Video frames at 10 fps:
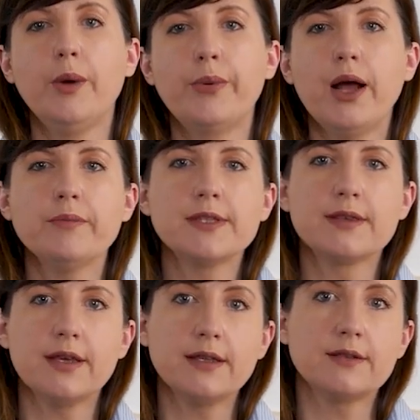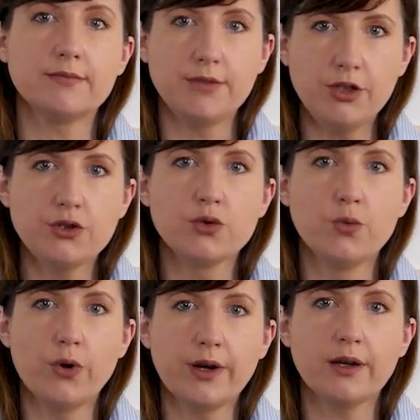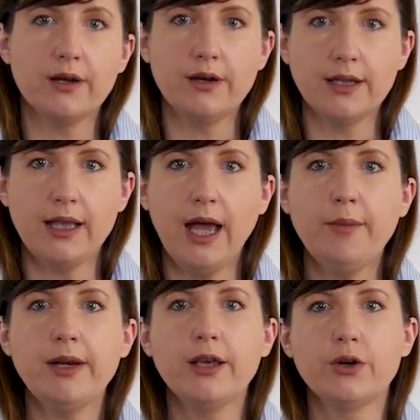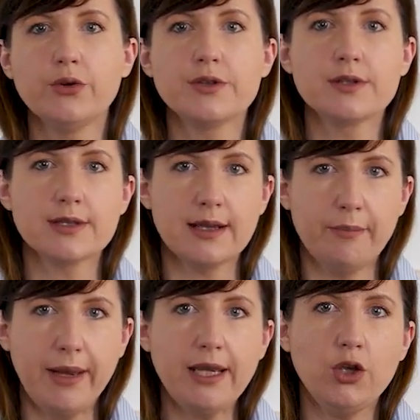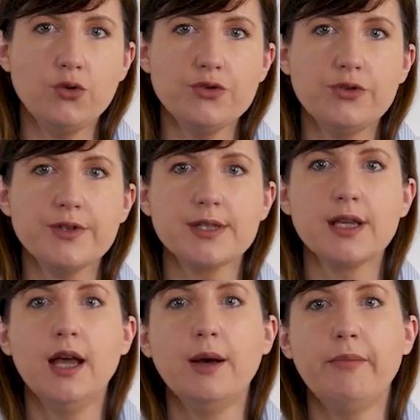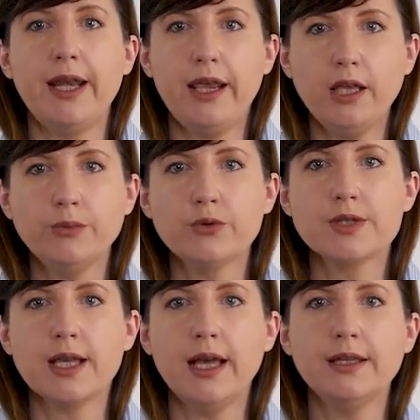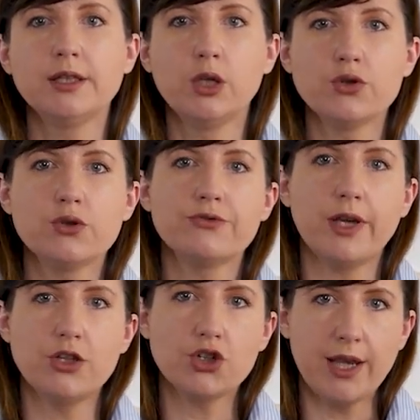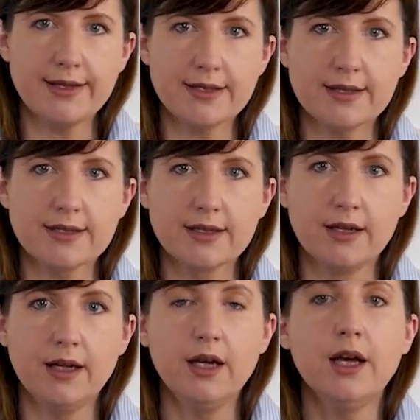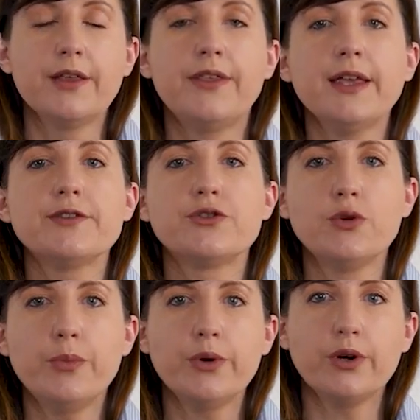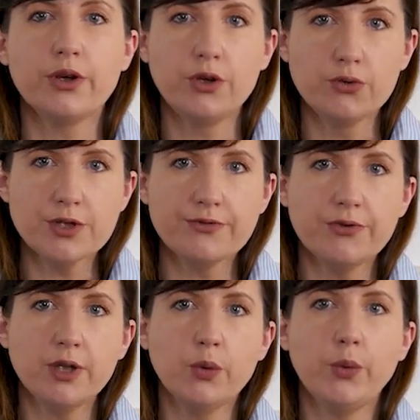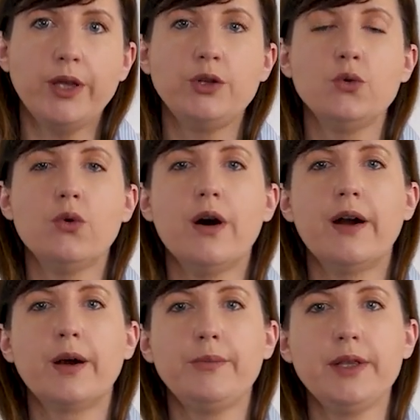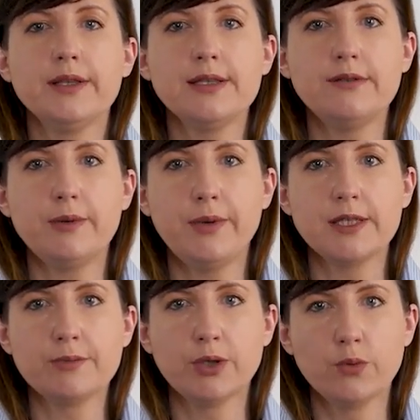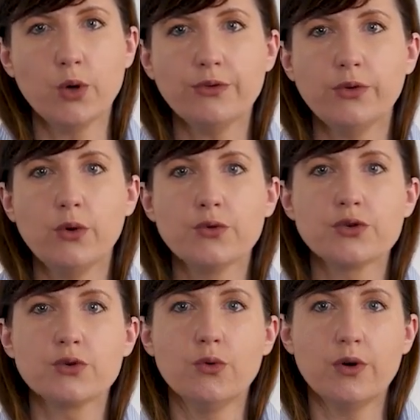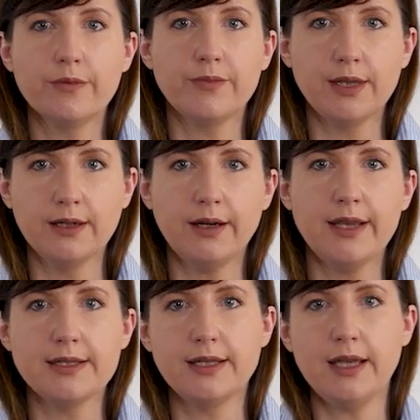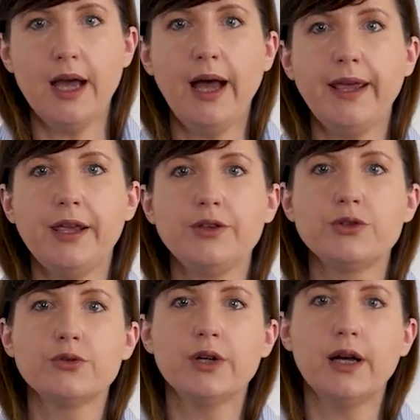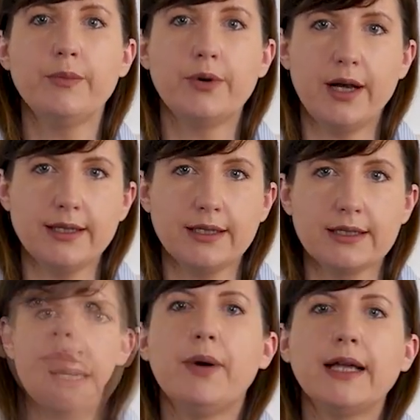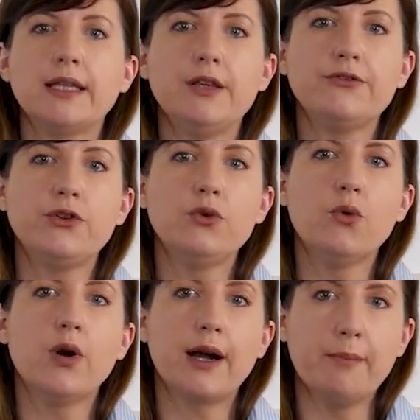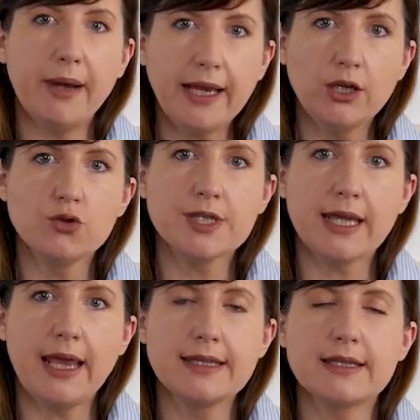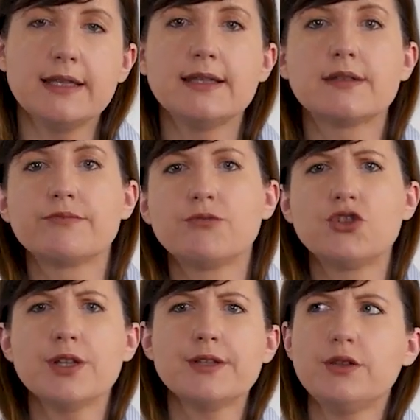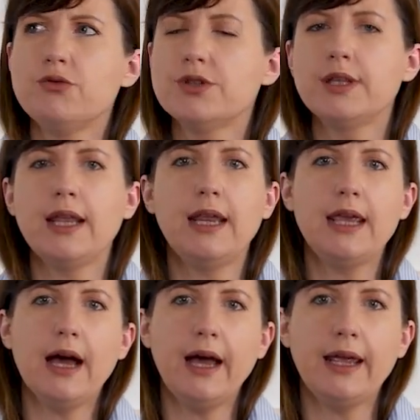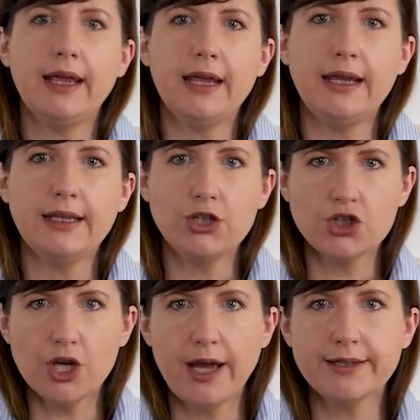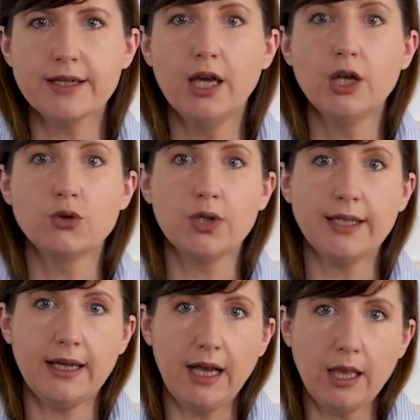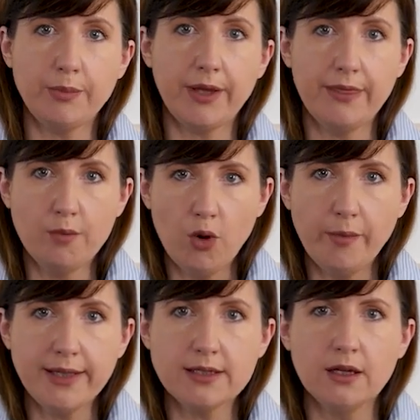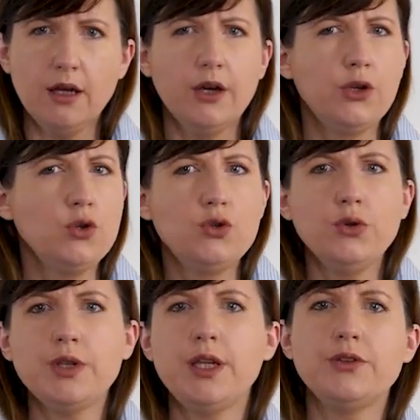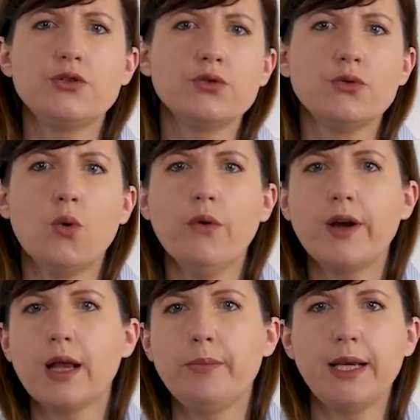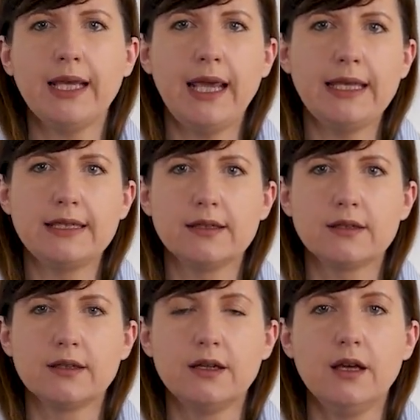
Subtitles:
Prompts that need to work reliably across many users, many inputs, and lots of edge cases. That's super useful when you are building repeatable workflows or integrating AI into a product. But if your main use case is just using an AI in a chat to get help at the moment, you don't need to overcomplicate it.